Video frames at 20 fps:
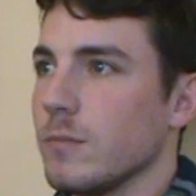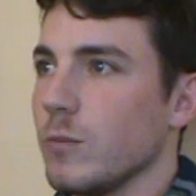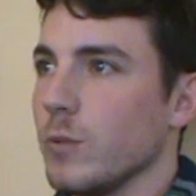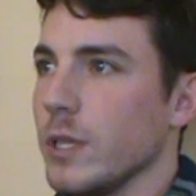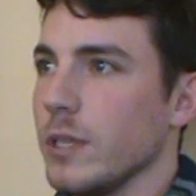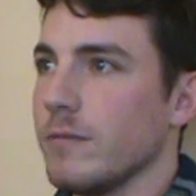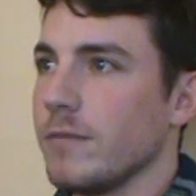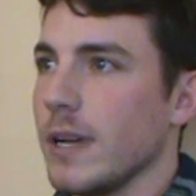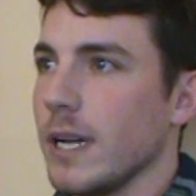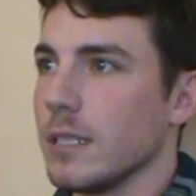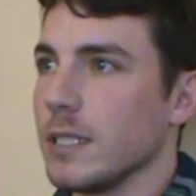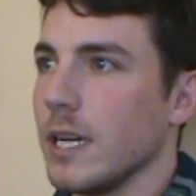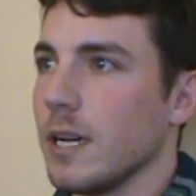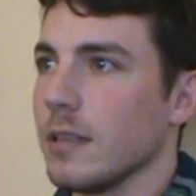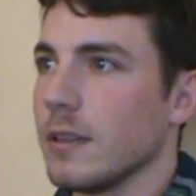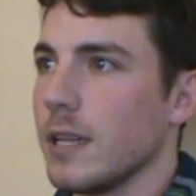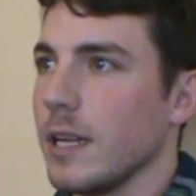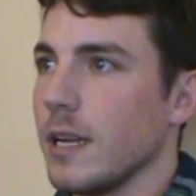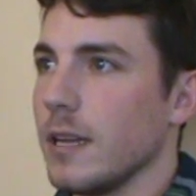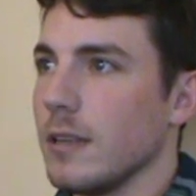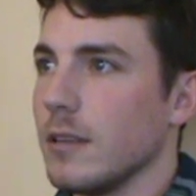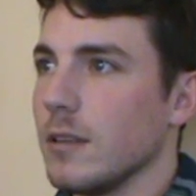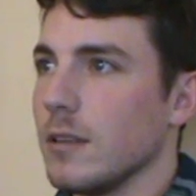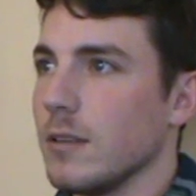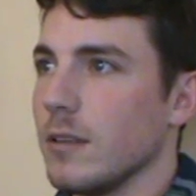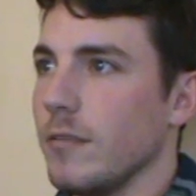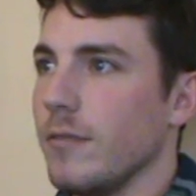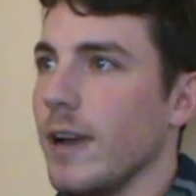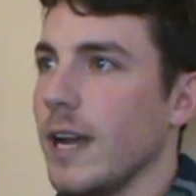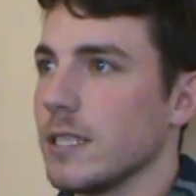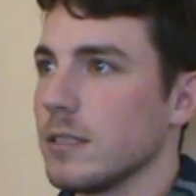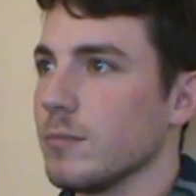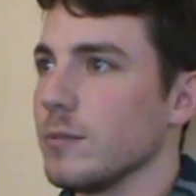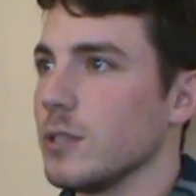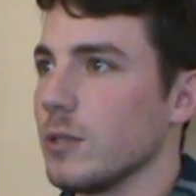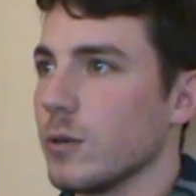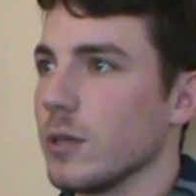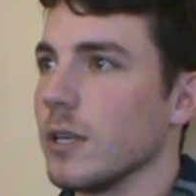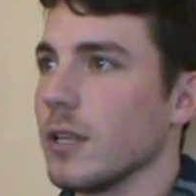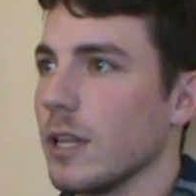We found out that the vast
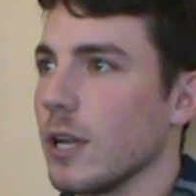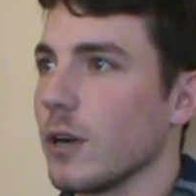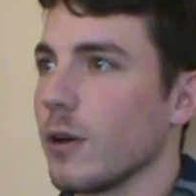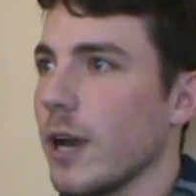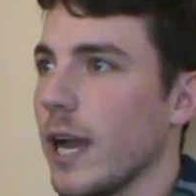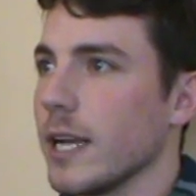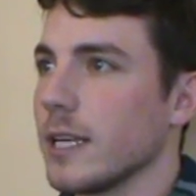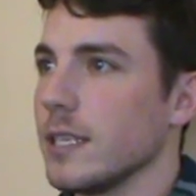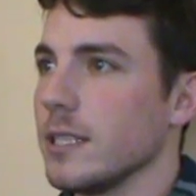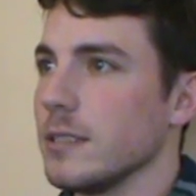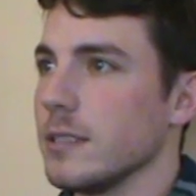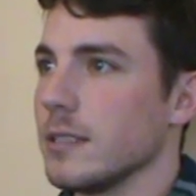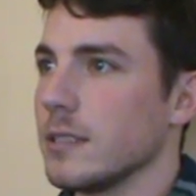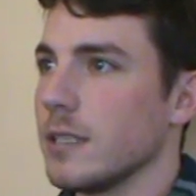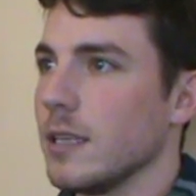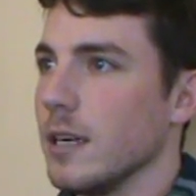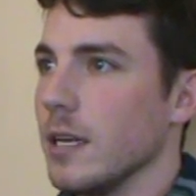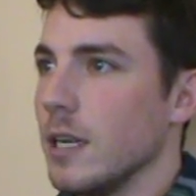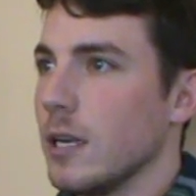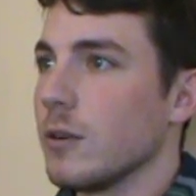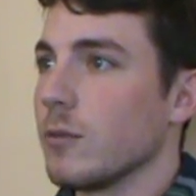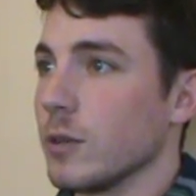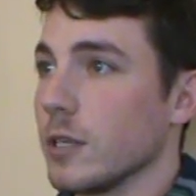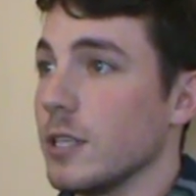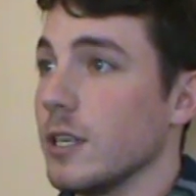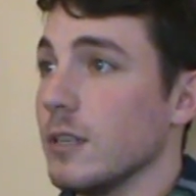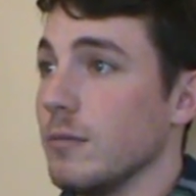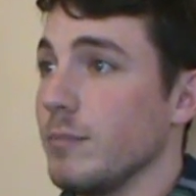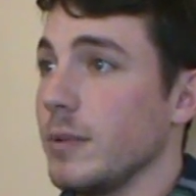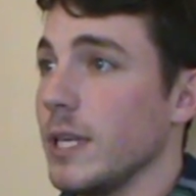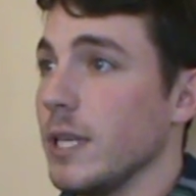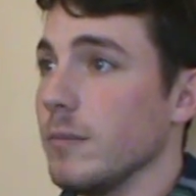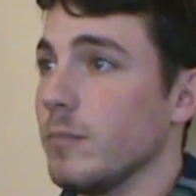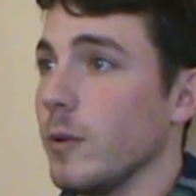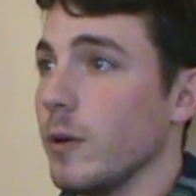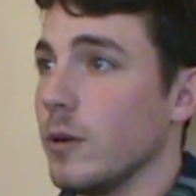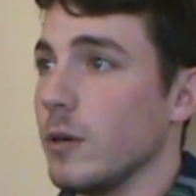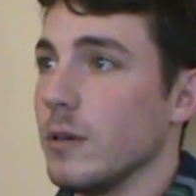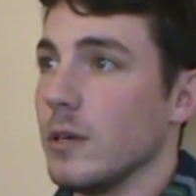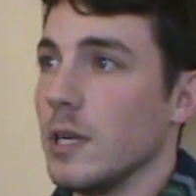majority of the Iraqis were good
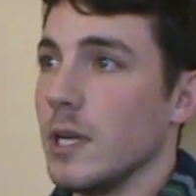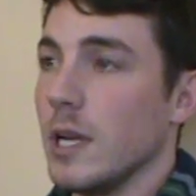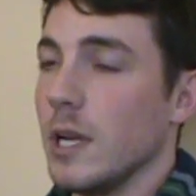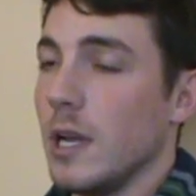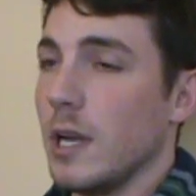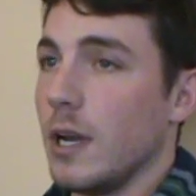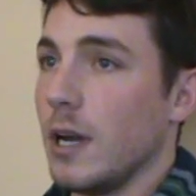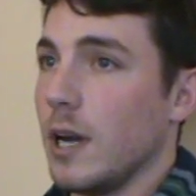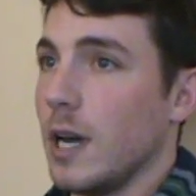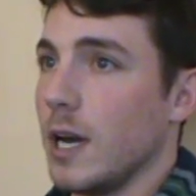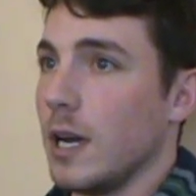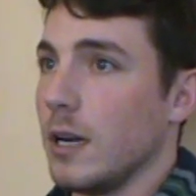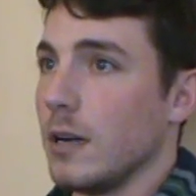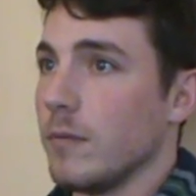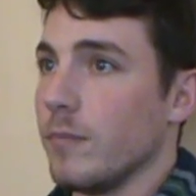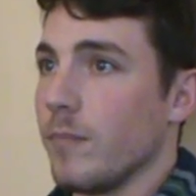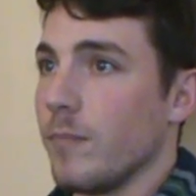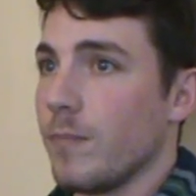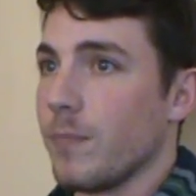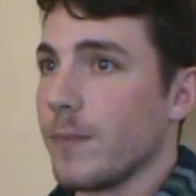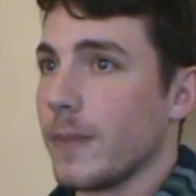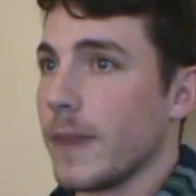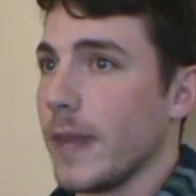people. Um,